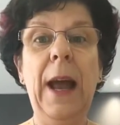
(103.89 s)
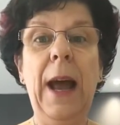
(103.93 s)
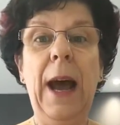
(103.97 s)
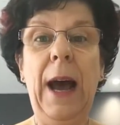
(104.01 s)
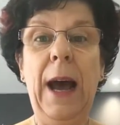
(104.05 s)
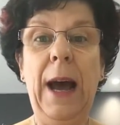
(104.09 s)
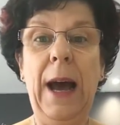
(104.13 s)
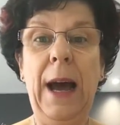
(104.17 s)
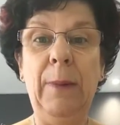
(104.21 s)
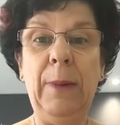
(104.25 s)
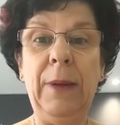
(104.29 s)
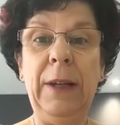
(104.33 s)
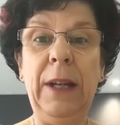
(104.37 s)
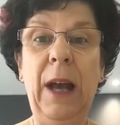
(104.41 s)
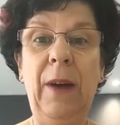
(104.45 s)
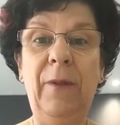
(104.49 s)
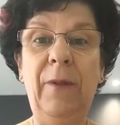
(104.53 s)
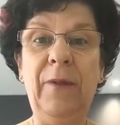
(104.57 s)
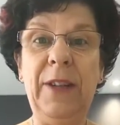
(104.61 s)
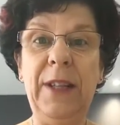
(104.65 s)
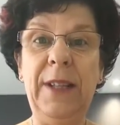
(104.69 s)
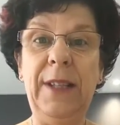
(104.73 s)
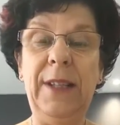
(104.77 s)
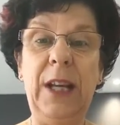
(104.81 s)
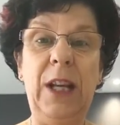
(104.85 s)
Uh, we'd love
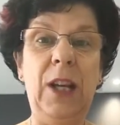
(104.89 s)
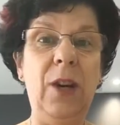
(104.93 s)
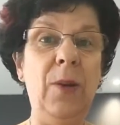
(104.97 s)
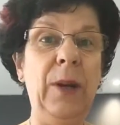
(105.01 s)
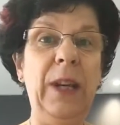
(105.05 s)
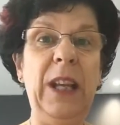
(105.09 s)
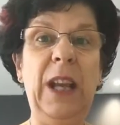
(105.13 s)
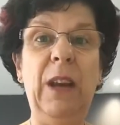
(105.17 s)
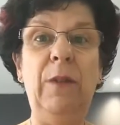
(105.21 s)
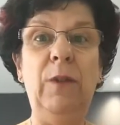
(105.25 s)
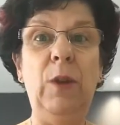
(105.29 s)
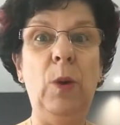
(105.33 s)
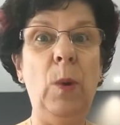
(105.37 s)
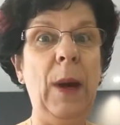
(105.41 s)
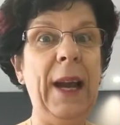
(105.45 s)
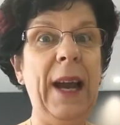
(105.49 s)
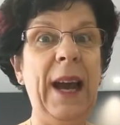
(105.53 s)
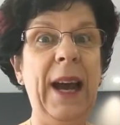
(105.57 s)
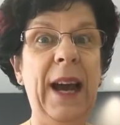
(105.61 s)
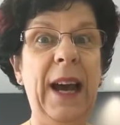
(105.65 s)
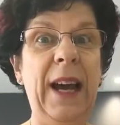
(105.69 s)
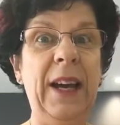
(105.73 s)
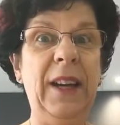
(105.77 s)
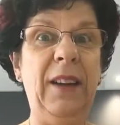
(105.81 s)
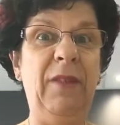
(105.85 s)
to see you and give you a
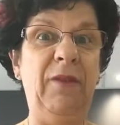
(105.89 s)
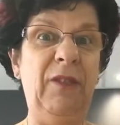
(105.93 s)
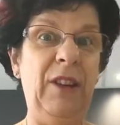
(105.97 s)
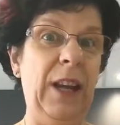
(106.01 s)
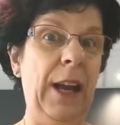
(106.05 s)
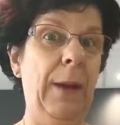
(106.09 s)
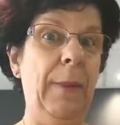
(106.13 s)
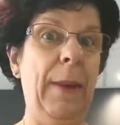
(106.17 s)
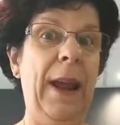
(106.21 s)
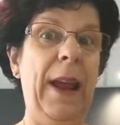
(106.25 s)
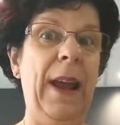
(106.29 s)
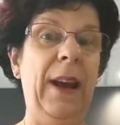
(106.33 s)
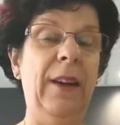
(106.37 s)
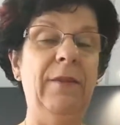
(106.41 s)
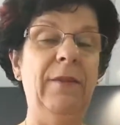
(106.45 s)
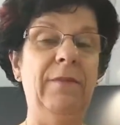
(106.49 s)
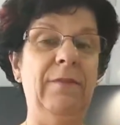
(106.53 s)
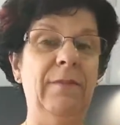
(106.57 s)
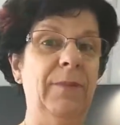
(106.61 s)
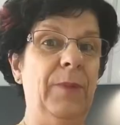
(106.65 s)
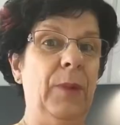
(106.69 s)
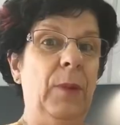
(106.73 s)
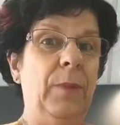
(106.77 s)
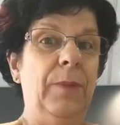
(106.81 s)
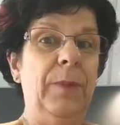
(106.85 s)
card if you come out
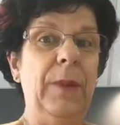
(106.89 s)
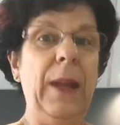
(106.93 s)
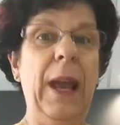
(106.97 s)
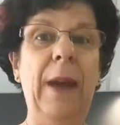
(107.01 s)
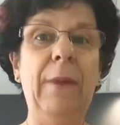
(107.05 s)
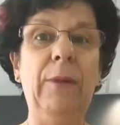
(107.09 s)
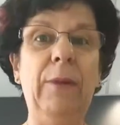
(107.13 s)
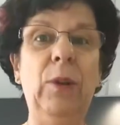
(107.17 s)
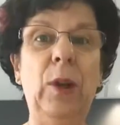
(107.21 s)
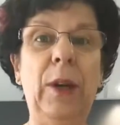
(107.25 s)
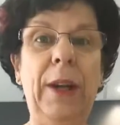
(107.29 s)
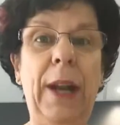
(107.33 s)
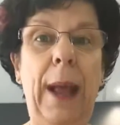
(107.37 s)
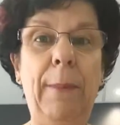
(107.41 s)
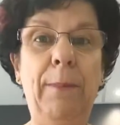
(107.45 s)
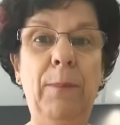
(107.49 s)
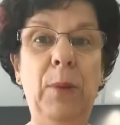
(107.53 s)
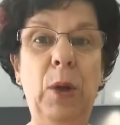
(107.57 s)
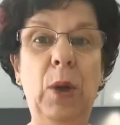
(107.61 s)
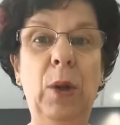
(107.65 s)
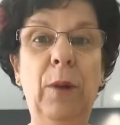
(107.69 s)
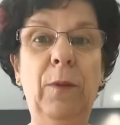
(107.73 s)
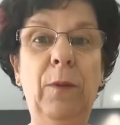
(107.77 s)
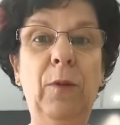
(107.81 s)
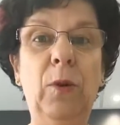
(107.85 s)
and have a look at our
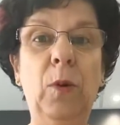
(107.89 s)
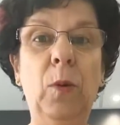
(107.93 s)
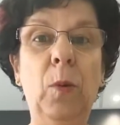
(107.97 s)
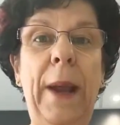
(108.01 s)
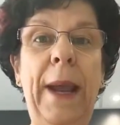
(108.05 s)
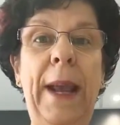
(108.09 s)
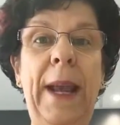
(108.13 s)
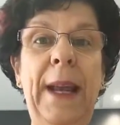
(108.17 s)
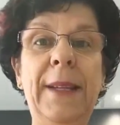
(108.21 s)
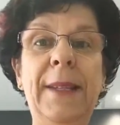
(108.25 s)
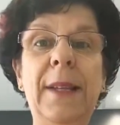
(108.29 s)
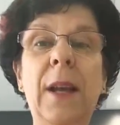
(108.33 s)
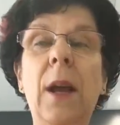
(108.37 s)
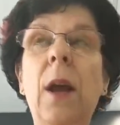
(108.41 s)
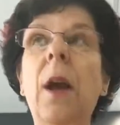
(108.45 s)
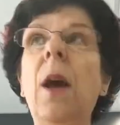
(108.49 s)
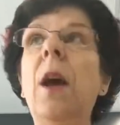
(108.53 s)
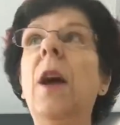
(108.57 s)
beautiful wares.